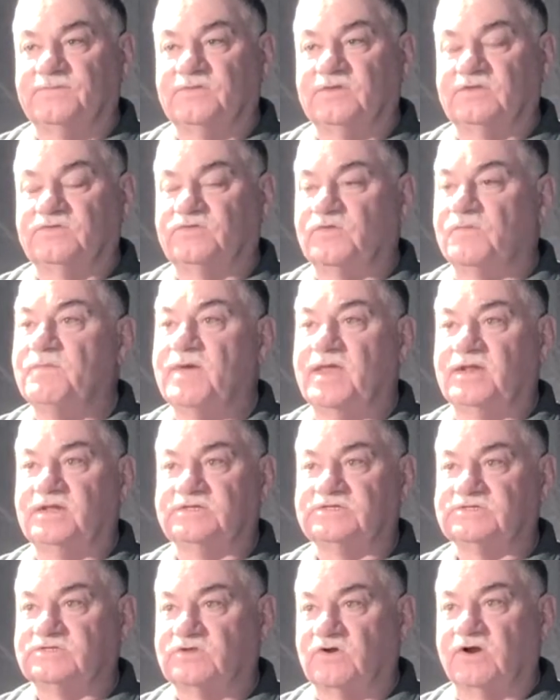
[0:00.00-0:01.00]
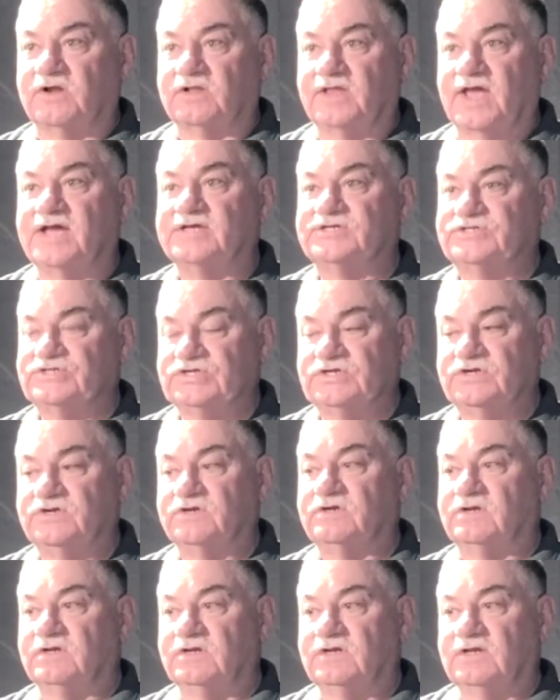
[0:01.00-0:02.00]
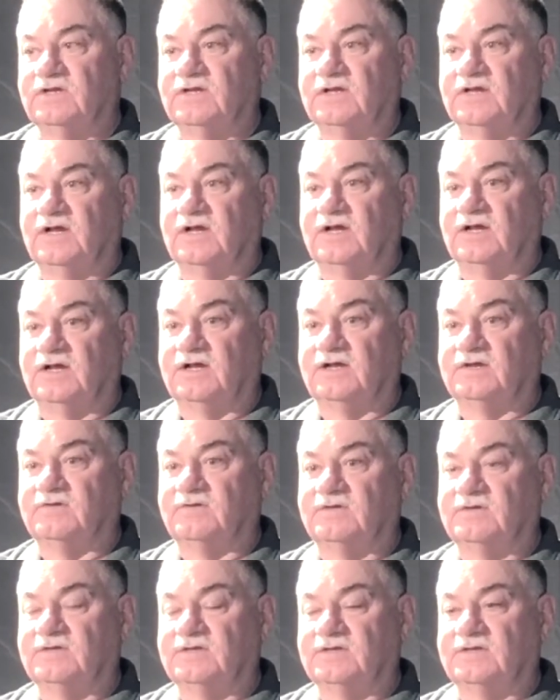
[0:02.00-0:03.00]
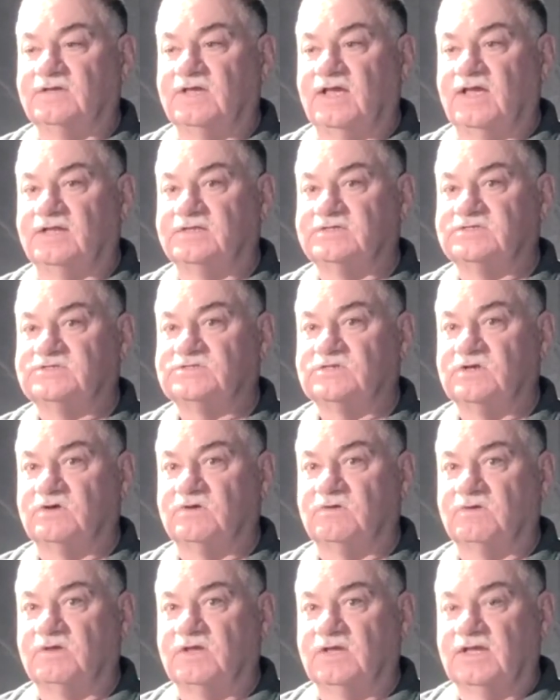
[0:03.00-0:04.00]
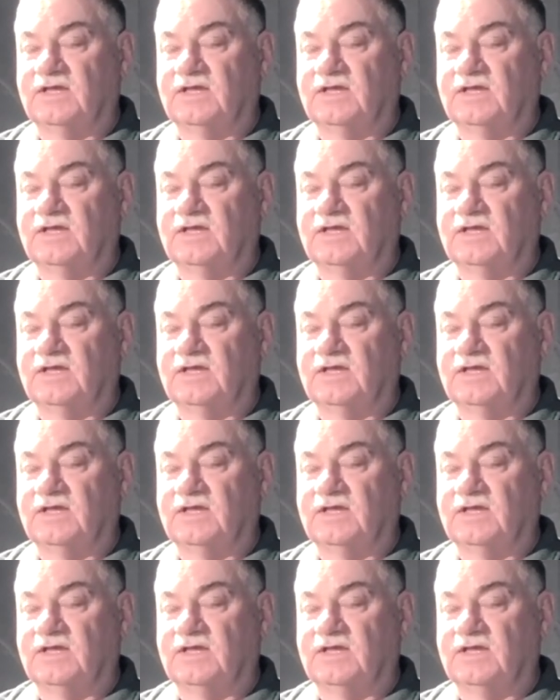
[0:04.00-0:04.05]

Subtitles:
A tremendous start last year. And so